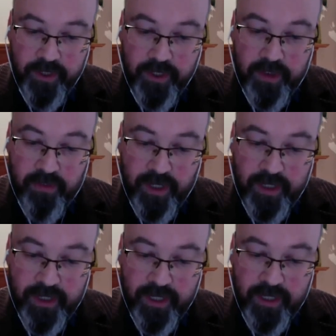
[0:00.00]

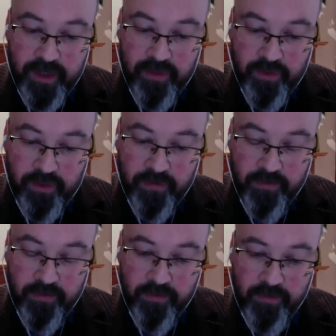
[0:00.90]
Strikes and is struck,
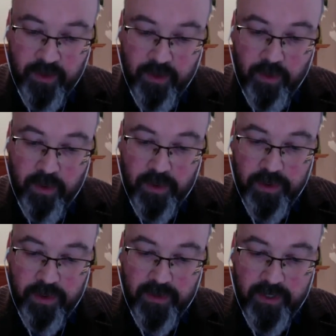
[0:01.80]
wards
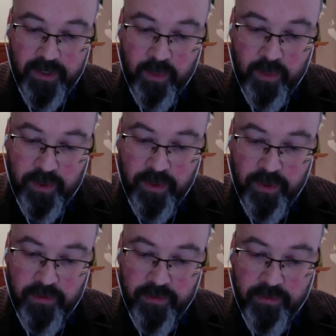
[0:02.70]
off and is warded off,